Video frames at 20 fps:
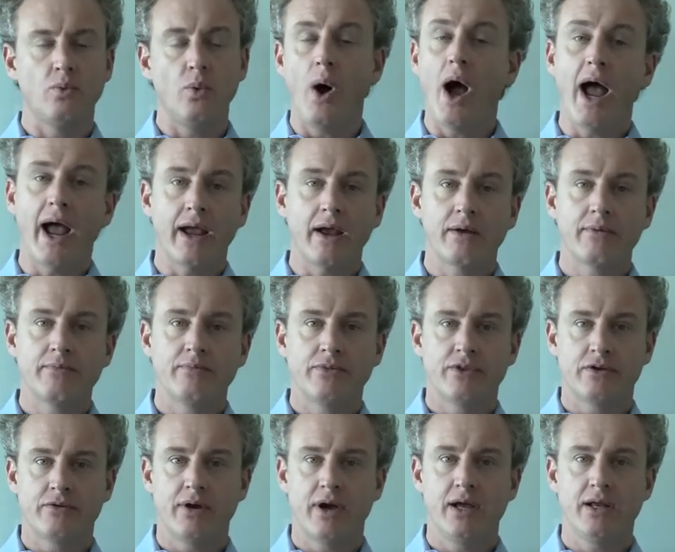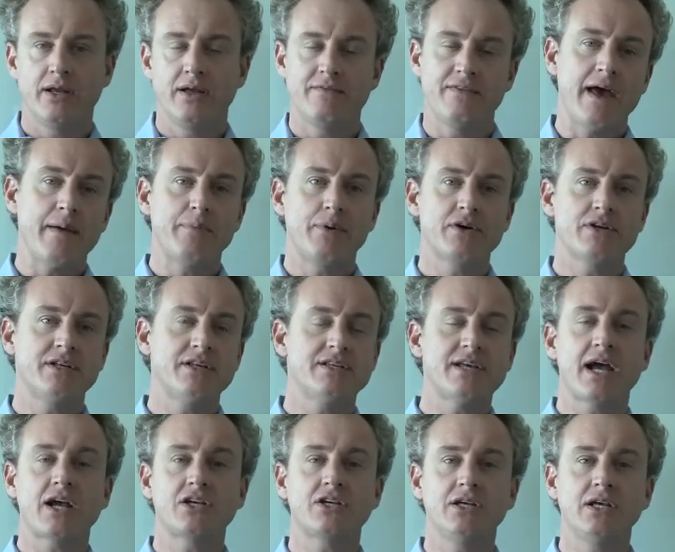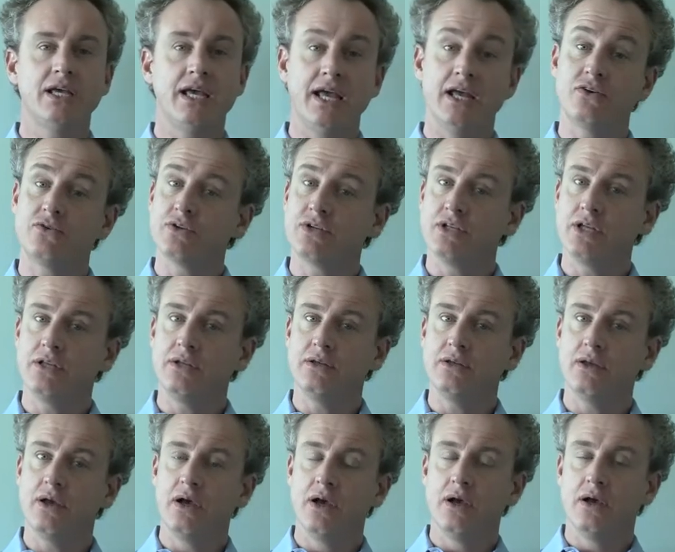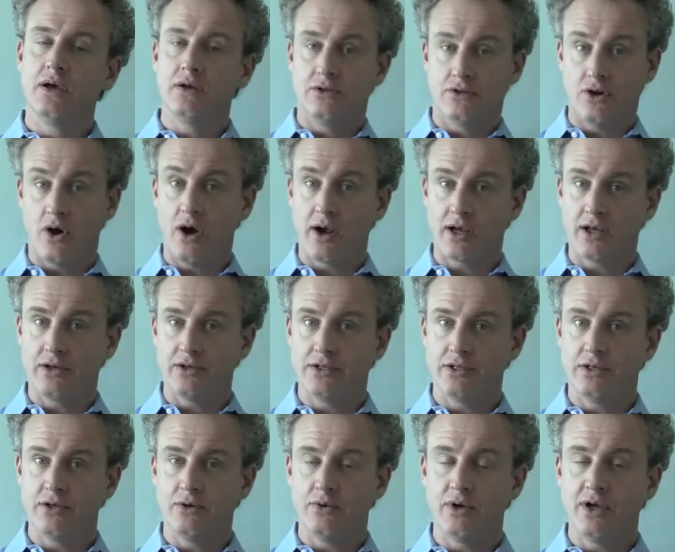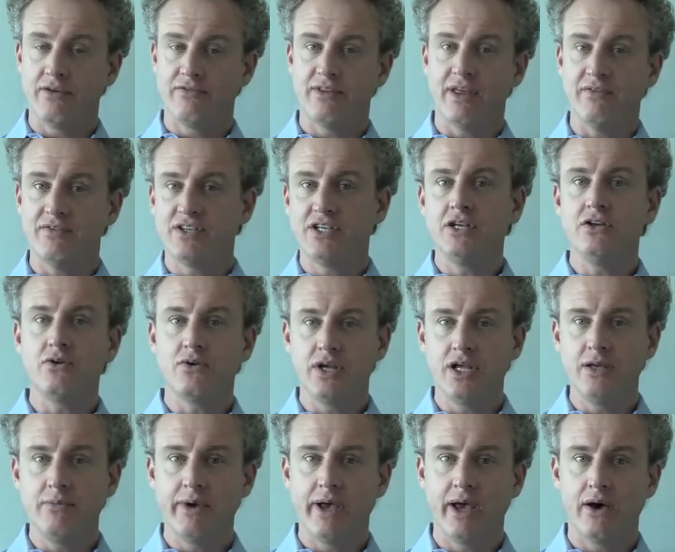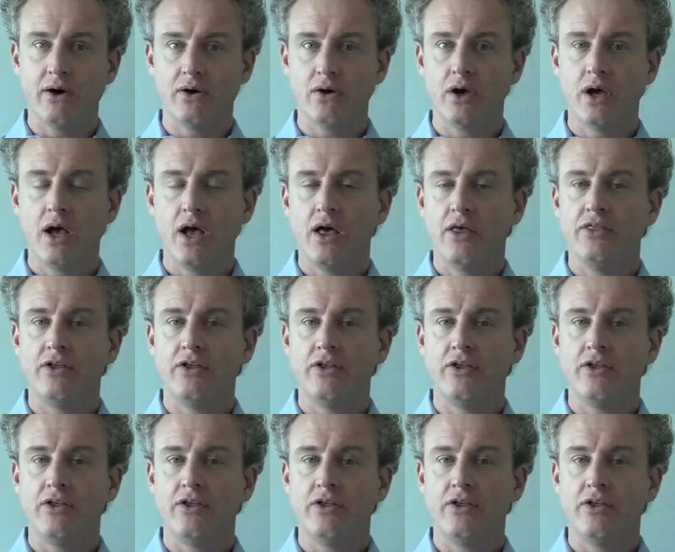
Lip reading: Why, right? If that person is actually interested in talking to you, if they've seen your email,